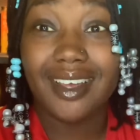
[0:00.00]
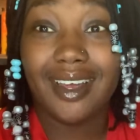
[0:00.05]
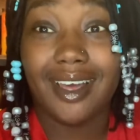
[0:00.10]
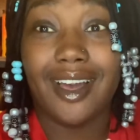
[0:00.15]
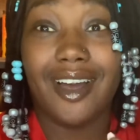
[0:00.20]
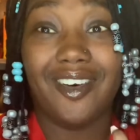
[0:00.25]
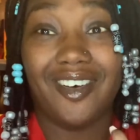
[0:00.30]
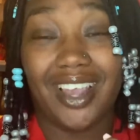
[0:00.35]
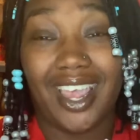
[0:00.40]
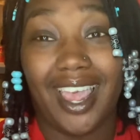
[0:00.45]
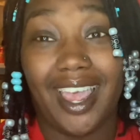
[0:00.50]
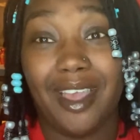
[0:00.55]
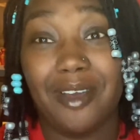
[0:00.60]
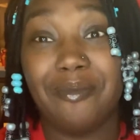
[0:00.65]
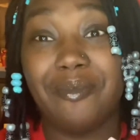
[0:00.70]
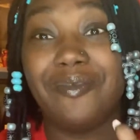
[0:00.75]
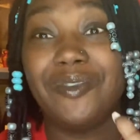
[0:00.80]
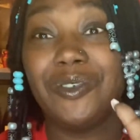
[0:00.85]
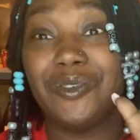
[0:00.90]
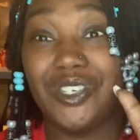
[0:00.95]
Okay,
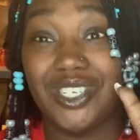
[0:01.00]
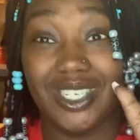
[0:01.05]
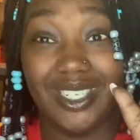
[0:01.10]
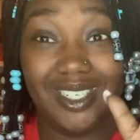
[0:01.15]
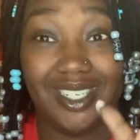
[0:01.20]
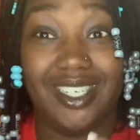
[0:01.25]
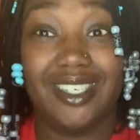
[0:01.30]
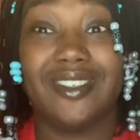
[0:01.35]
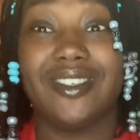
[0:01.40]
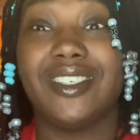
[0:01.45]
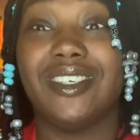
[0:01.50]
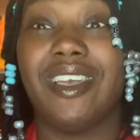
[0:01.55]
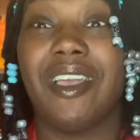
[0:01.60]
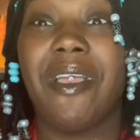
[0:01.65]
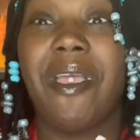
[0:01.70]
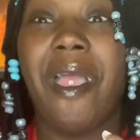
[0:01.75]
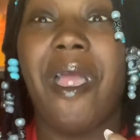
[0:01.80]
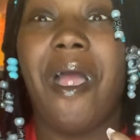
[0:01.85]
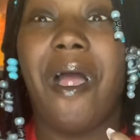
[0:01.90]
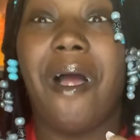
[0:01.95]
you should
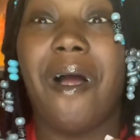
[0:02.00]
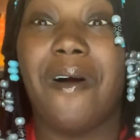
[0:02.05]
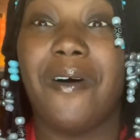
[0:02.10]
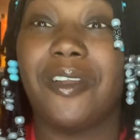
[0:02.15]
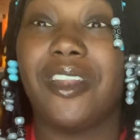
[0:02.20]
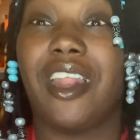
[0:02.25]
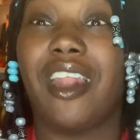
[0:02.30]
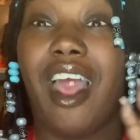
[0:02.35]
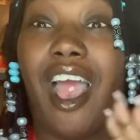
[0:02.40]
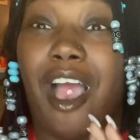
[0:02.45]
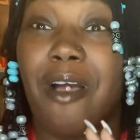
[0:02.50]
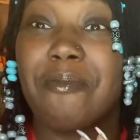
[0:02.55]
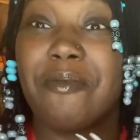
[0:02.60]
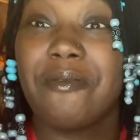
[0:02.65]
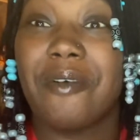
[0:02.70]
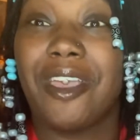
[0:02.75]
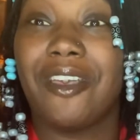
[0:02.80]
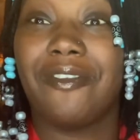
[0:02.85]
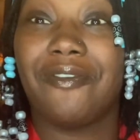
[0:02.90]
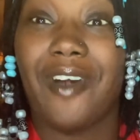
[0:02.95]
legally own and
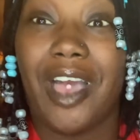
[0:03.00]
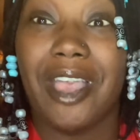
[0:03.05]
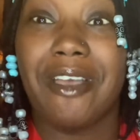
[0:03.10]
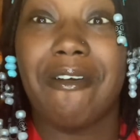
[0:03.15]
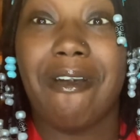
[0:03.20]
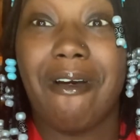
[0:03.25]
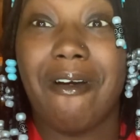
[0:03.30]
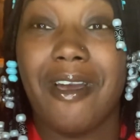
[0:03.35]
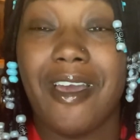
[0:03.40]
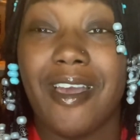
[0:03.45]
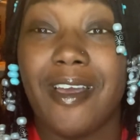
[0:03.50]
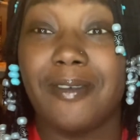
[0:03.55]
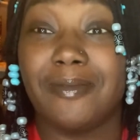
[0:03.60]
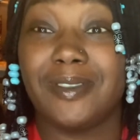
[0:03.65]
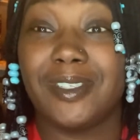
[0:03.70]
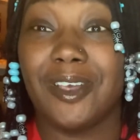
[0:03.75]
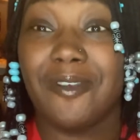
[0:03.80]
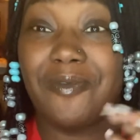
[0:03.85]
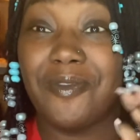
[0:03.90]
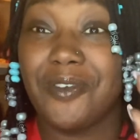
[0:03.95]
operate
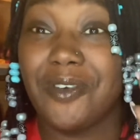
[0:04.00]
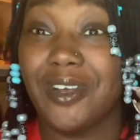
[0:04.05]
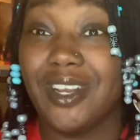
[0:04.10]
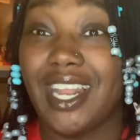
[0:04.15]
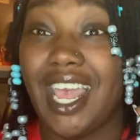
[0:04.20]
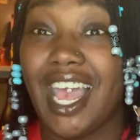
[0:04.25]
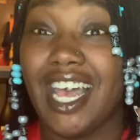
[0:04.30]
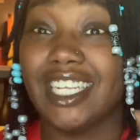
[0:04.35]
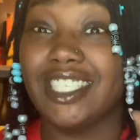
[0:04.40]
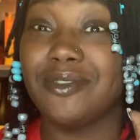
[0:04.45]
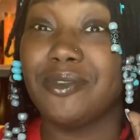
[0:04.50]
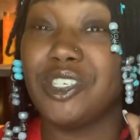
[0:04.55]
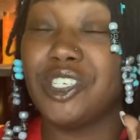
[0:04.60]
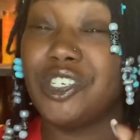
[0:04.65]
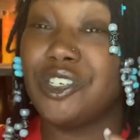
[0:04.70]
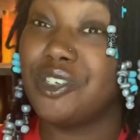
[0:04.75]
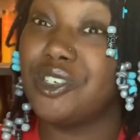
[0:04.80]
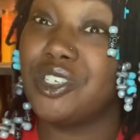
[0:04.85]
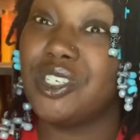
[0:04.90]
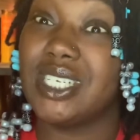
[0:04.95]
firearms. If you're in the house with
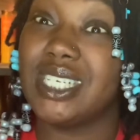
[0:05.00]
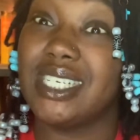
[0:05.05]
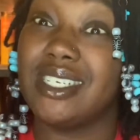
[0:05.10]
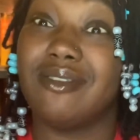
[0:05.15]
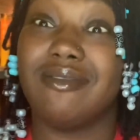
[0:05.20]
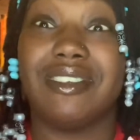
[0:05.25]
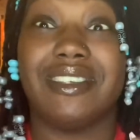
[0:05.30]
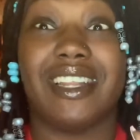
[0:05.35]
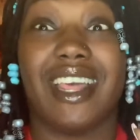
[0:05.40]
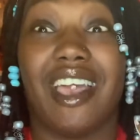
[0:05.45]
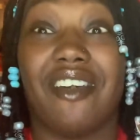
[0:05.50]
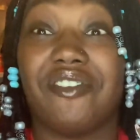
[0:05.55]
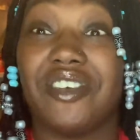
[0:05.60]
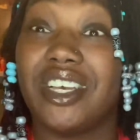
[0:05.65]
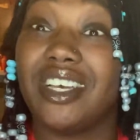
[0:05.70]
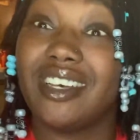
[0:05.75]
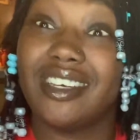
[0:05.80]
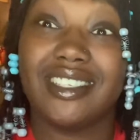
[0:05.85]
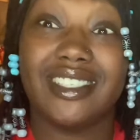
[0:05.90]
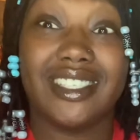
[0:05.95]
children, you need to have a
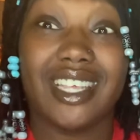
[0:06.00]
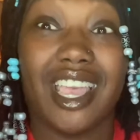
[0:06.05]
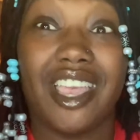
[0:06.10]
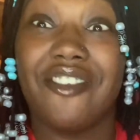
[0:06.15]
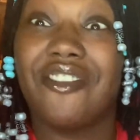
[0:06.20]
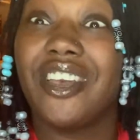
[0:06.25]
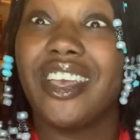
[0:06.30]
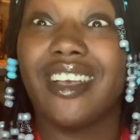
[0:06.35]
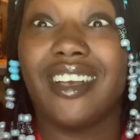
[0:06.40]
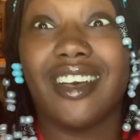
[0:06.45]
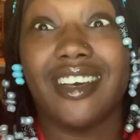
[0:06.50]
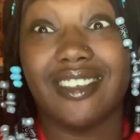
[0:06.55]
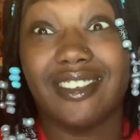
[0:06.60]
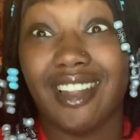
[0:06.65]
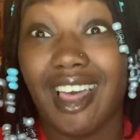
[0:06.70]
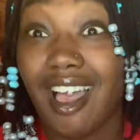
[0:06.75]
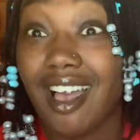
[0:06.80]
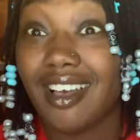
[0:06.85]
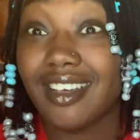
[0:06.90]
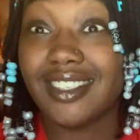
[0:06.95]
gun safe and gun
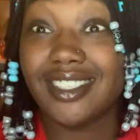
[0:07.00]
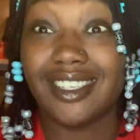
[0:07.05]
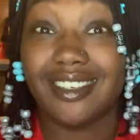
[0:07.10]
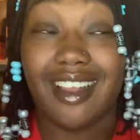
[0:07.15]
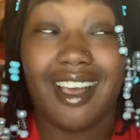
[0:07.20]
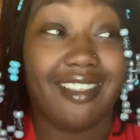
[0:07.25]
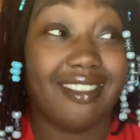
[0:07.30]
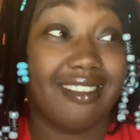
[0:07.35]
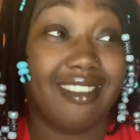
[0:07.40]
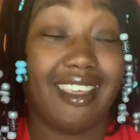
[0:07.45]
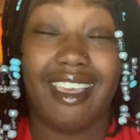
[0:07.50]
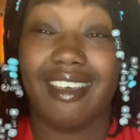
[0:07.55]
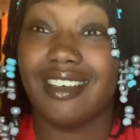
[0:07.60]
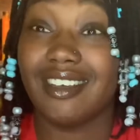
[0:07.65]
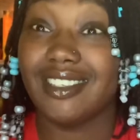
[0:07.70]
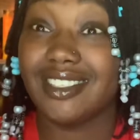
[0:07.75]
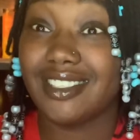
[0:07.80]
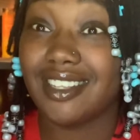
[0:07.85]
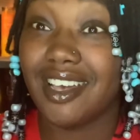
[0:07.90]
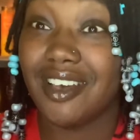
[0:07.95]
locks and all of that
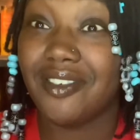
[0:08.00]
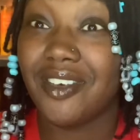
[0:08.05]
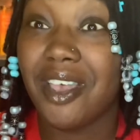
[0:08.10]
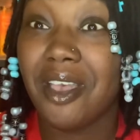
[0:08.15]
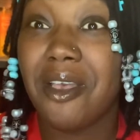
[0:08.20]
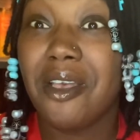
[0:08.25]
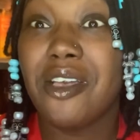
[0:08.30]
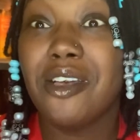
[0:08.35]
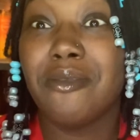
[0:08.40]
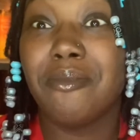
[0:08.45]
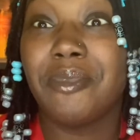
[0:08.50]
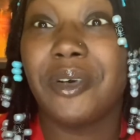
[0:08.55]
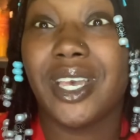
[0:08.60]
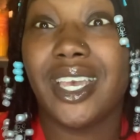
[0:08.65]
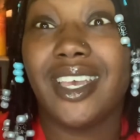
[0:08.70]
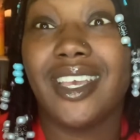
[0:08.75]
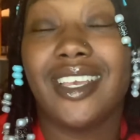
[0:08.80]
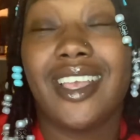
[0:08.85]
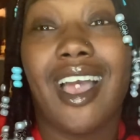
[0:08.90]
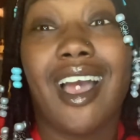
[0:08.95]
good stuff.
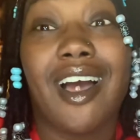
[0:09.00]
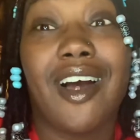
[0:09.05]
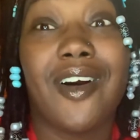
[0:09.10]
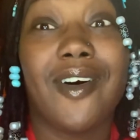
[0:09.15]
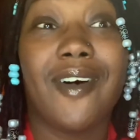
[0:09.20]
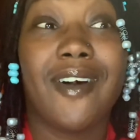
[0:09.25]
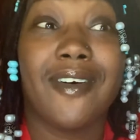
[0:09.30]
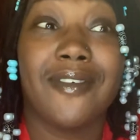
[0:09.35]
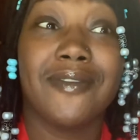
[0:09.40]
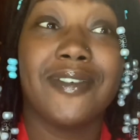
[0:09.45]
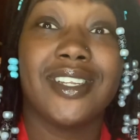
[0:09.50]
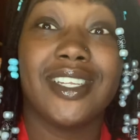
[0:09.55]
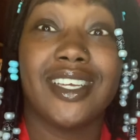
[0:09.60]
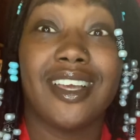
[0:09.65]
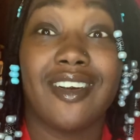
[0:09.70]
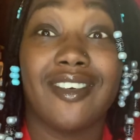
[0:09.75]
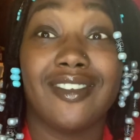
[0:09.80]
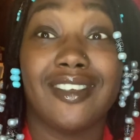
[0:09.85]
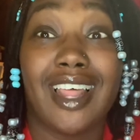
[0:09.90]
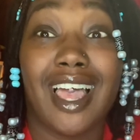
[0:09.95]
But y'all are really
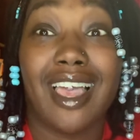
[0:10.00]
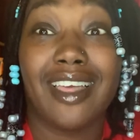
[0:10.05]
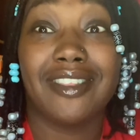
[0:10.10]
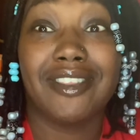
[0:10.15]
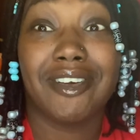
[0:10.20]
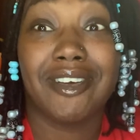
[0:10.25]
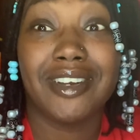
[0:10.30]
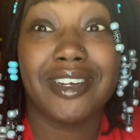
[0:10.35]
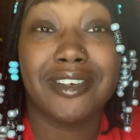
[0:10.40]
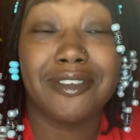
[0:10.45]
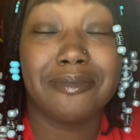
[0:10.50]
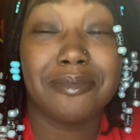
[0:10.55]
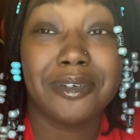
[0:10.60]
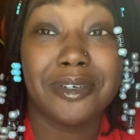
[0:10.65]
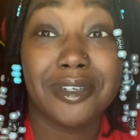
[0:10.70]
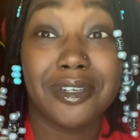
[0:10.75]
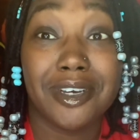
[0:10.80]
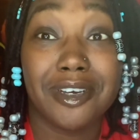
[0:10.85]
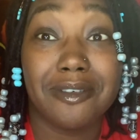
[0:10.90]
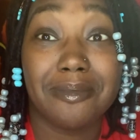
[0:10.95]
online threatening to
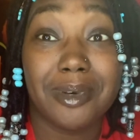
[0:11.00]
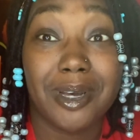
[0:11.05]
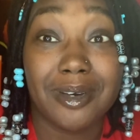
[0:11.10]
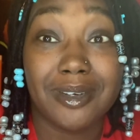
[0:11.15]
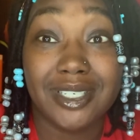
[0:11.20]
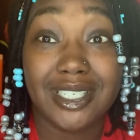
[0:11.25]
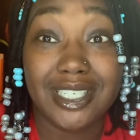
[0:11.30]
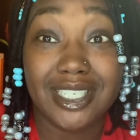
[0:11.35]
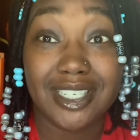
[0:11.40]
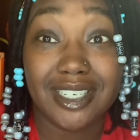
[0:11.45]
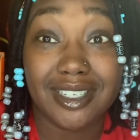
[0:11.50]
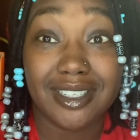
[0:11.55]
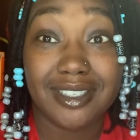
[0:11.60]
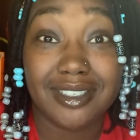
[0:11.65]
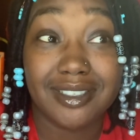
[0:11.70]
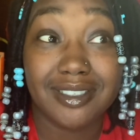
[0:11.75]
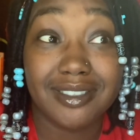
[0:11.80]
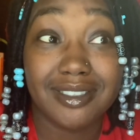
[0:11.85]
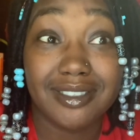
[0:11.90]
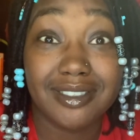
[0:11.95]
pull up on each
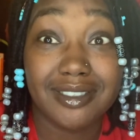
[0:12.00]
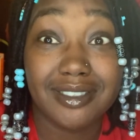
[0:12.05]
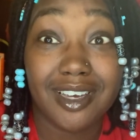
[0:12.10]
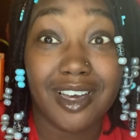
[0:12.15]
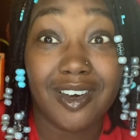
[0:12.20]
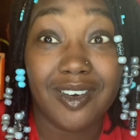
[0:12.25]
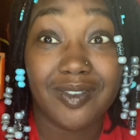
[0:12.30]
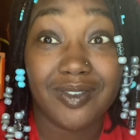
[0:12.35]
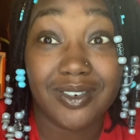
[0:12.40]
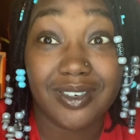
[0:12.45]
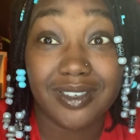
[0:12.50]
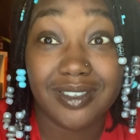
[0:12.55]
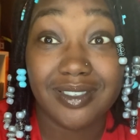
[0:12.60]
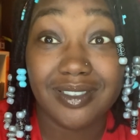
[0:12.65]
other over